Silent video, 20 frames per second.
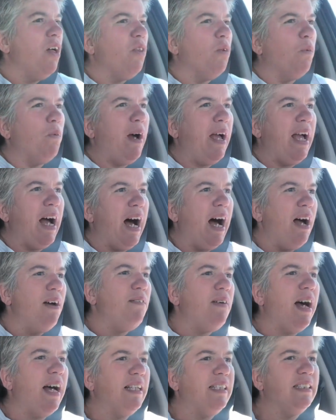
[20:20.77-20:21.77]
the way
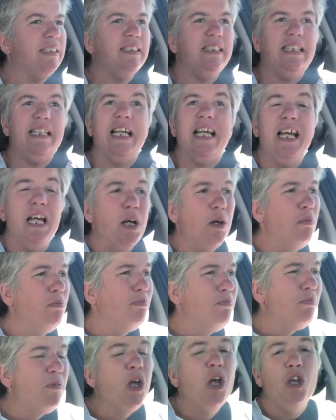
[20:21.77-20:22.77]
I've had to see
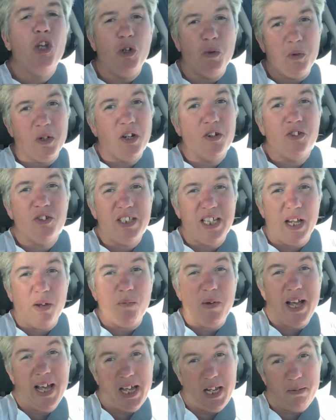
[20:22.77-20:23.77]
him, you would
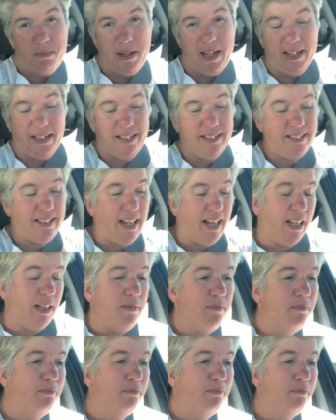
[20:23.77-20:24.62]
understand why I had a panic attack.